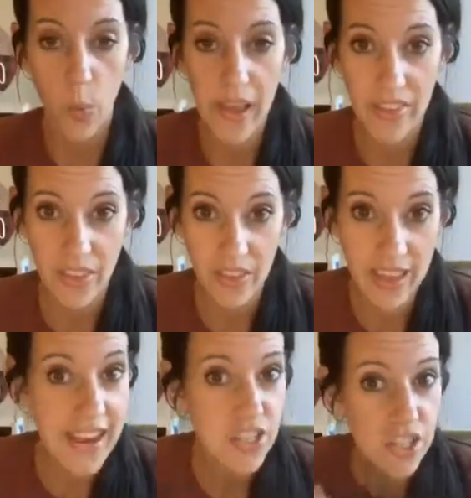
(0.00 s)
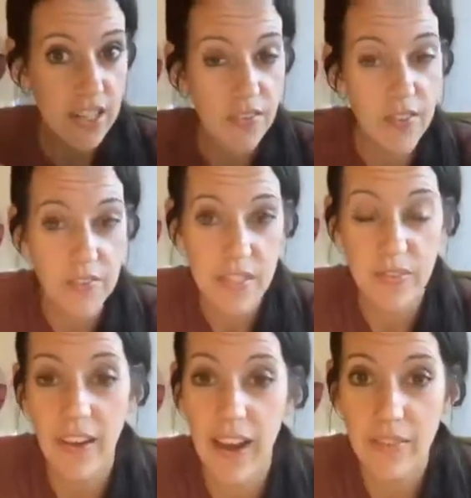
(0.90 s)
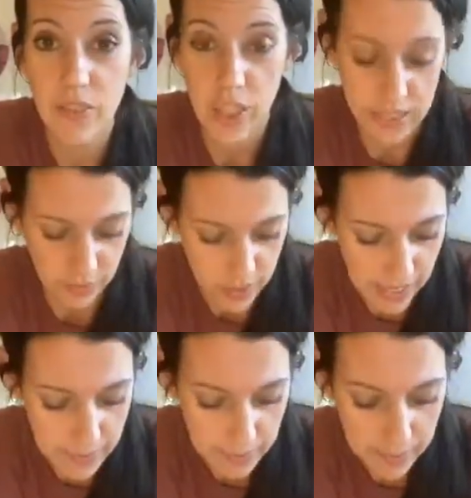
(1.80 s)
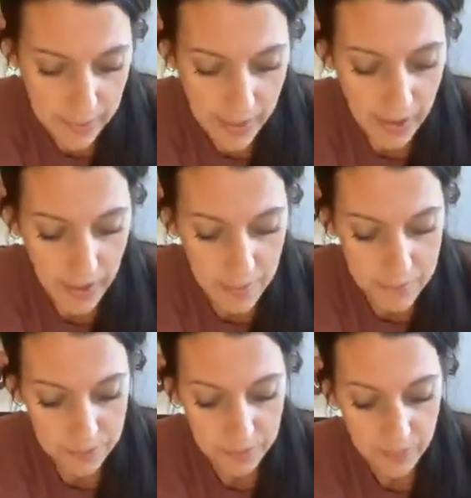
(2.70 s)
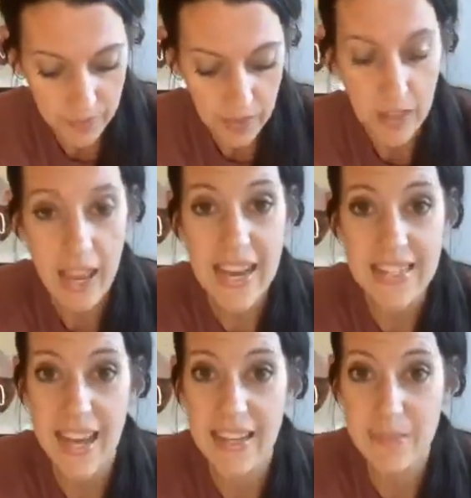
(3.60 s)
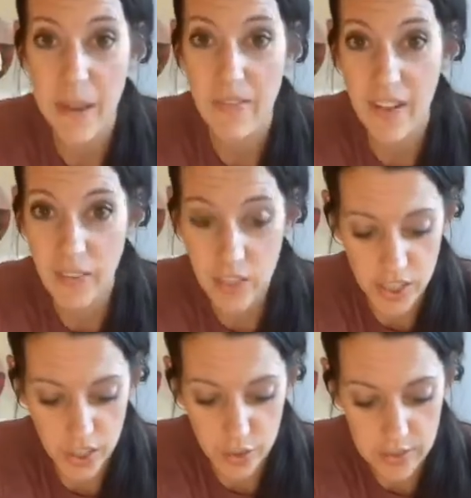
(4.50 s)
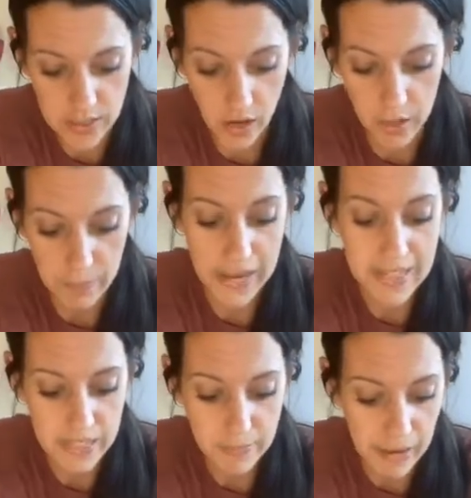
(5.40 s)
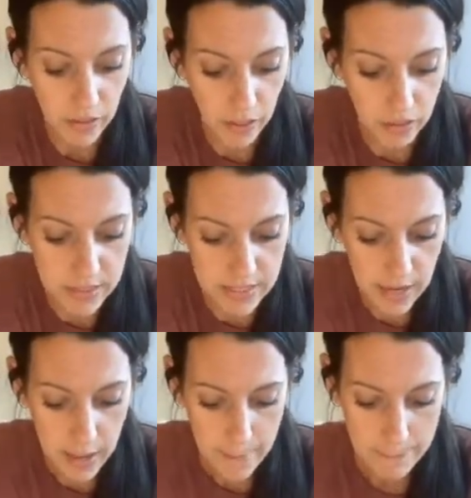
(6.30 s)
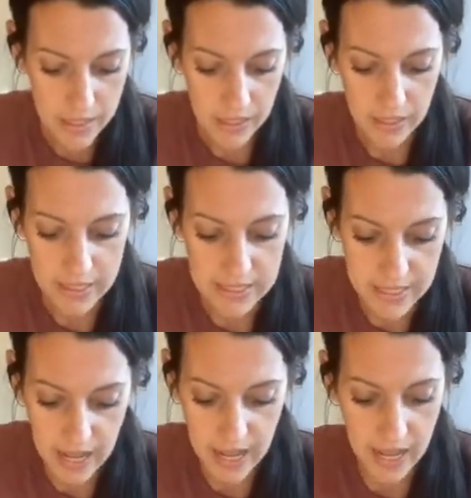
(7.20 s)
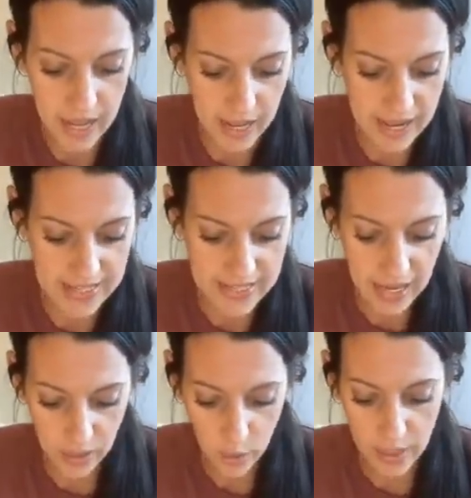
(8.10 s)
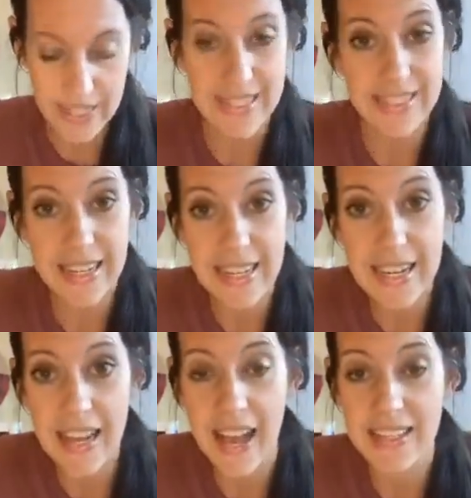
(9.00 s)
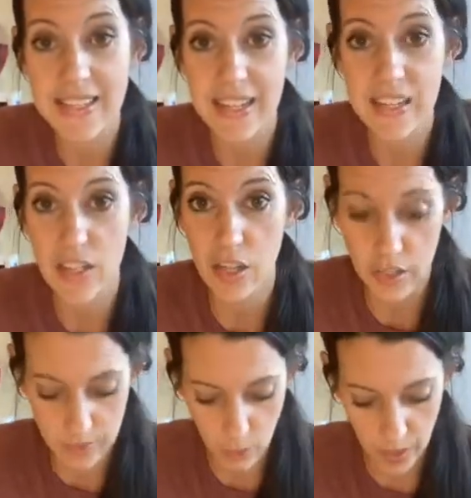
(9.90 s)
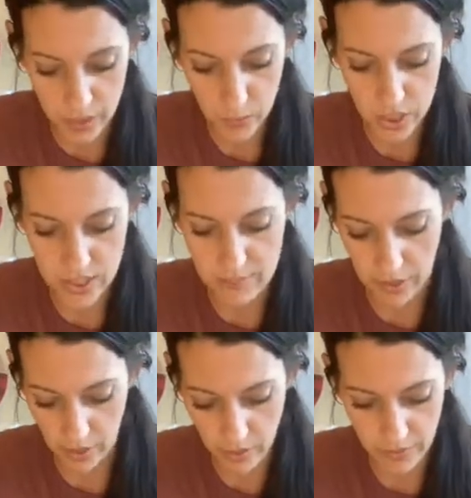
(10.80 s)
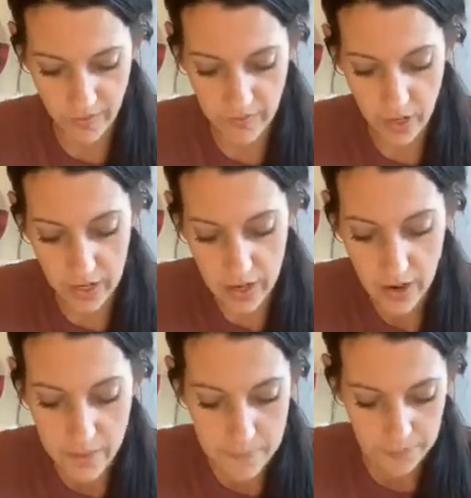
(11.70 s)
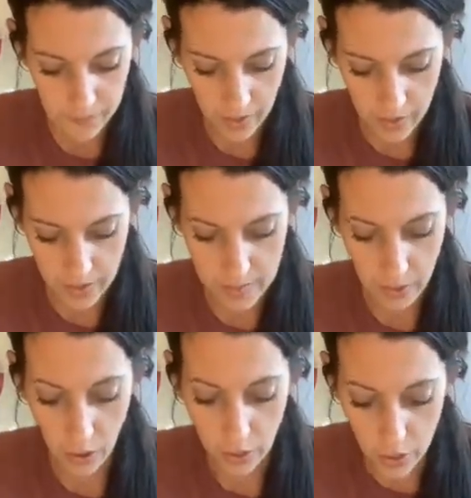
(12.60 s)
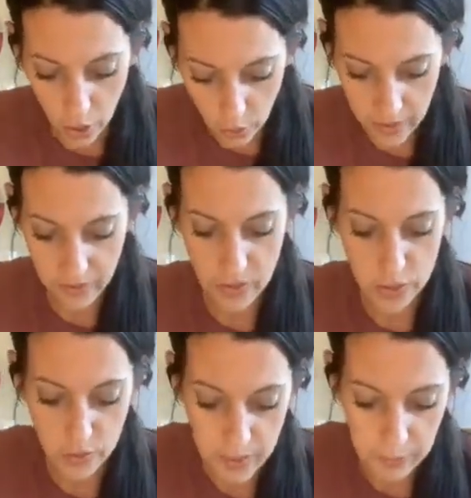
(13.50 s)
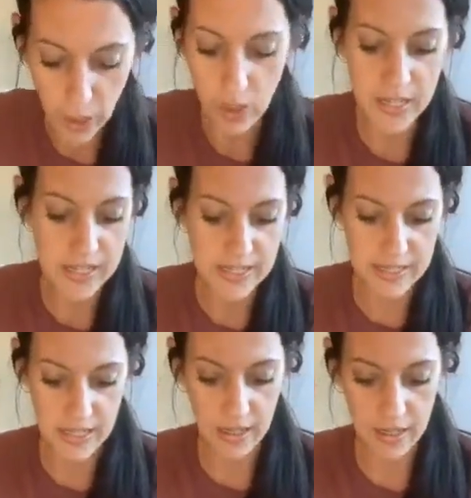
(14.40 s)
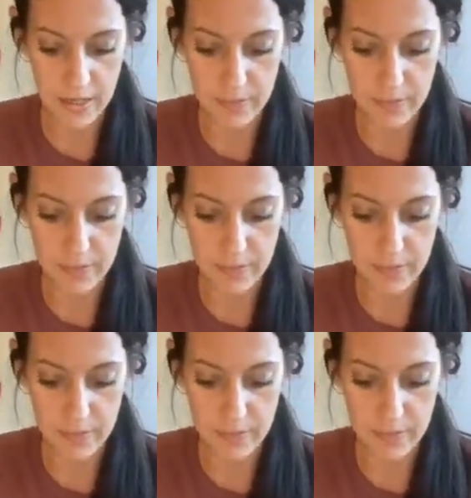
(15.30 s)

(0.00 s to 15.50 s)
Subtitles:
with HT55 transfer tape. 810 is my favorite to use on painted backgrounds because it's not quite as sticky as 631, which is my other favorite. Although if you're doing parties,